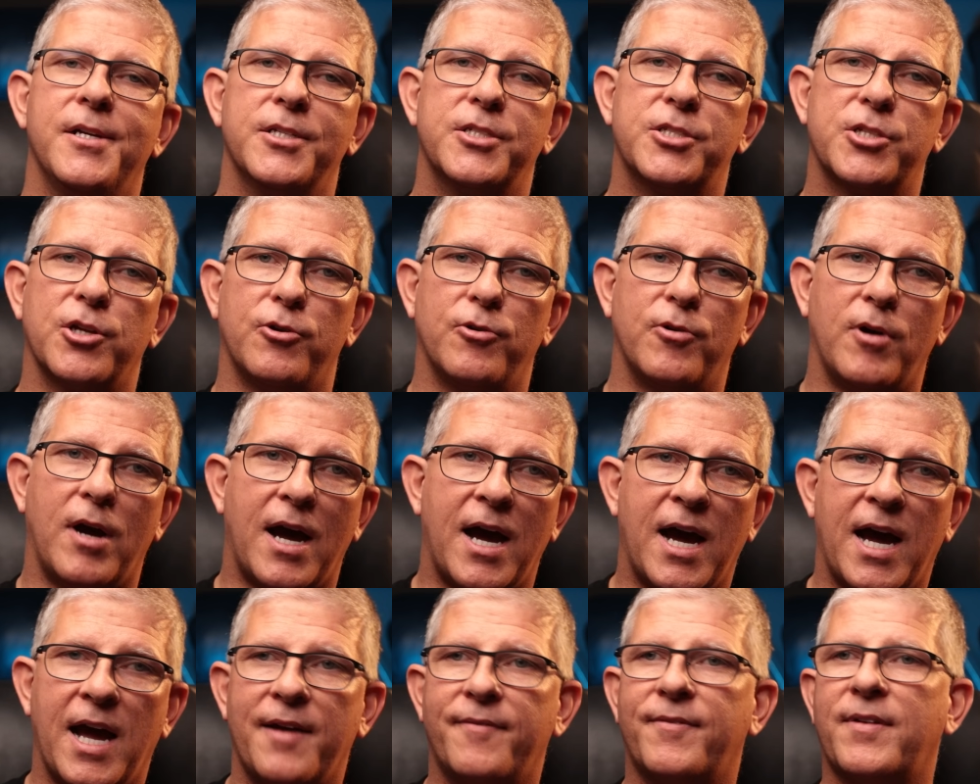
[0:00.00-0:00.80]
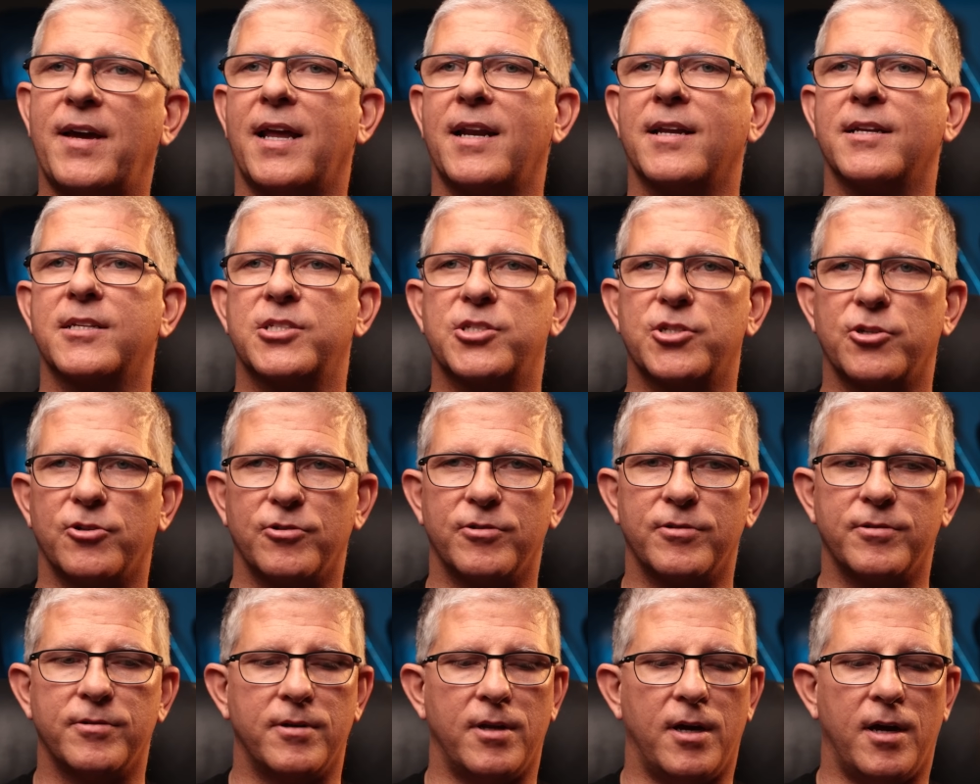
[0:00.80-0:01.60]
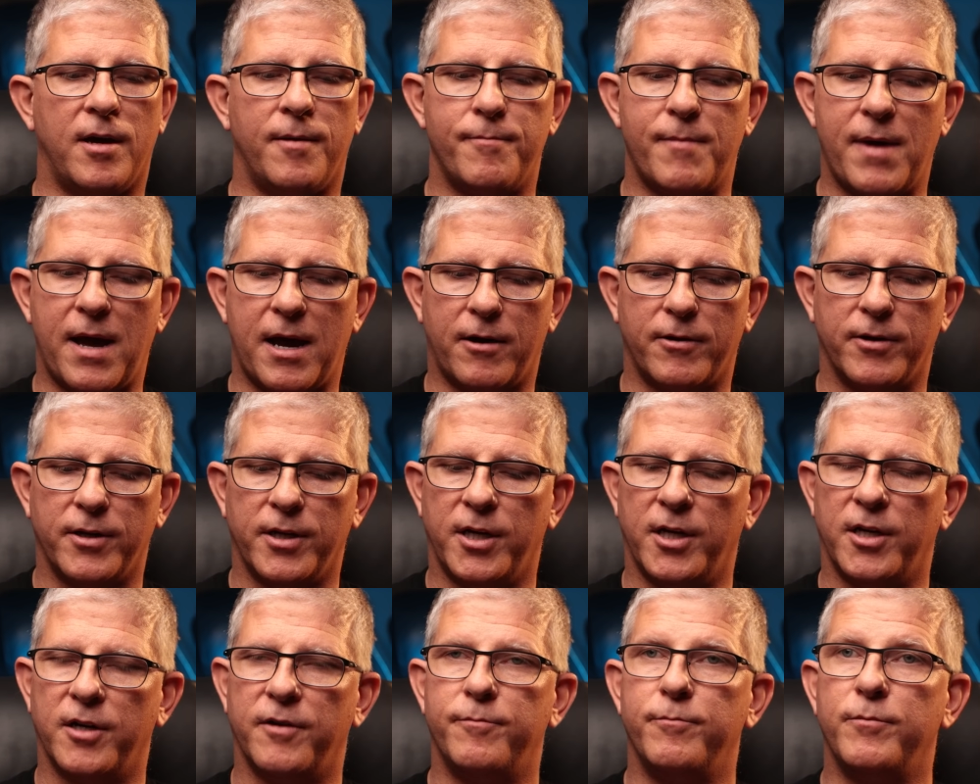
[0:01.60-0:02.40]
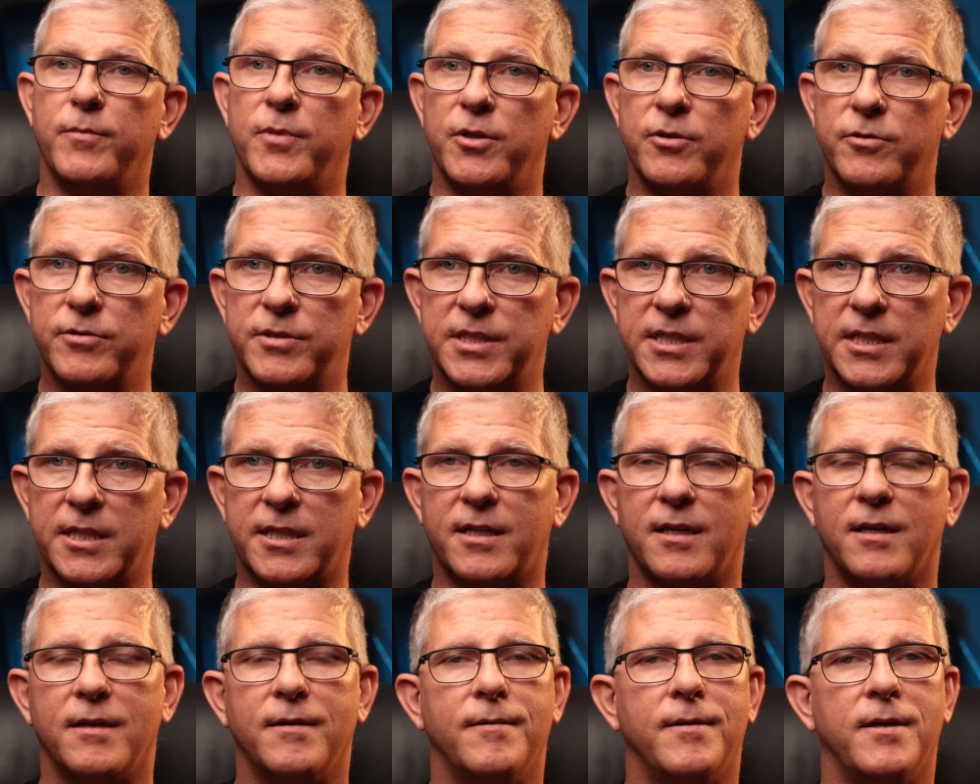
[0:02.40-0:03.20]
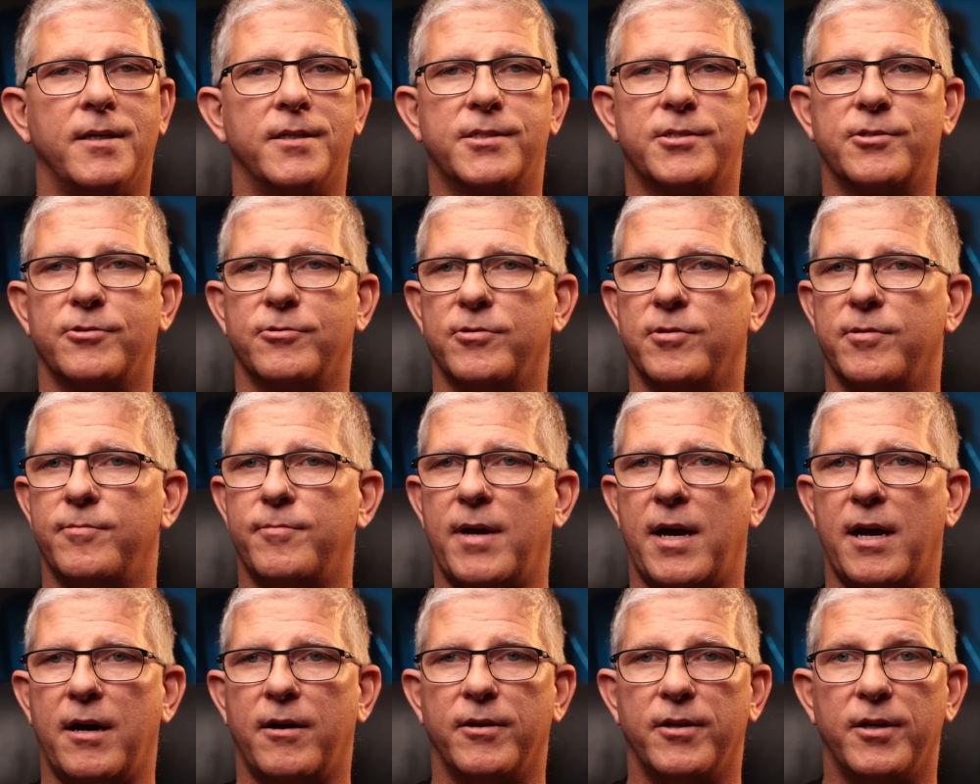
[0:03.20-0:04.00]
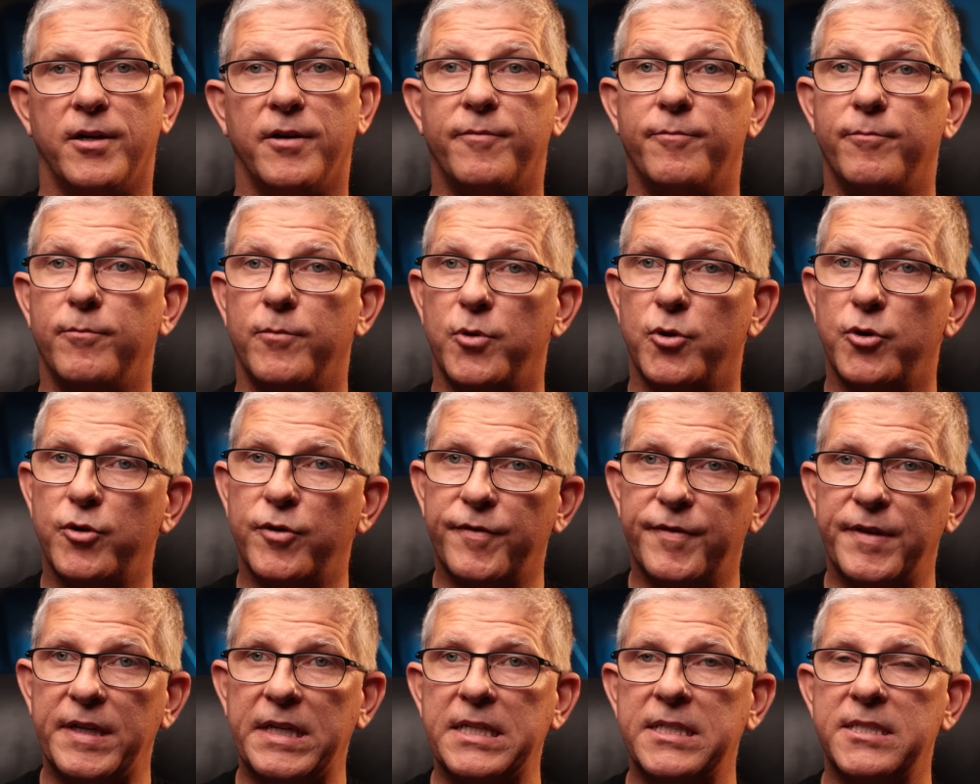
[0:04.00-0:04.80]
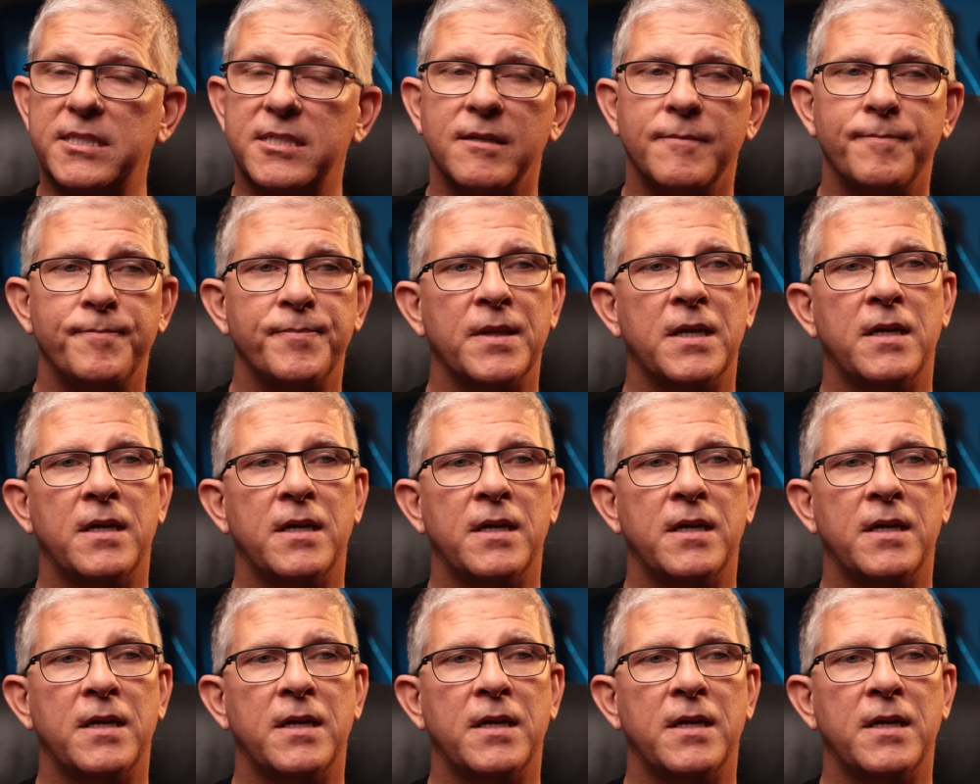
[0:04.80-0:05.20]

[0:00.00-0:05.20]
So I've got a certain amount of music, a certain amount of movies.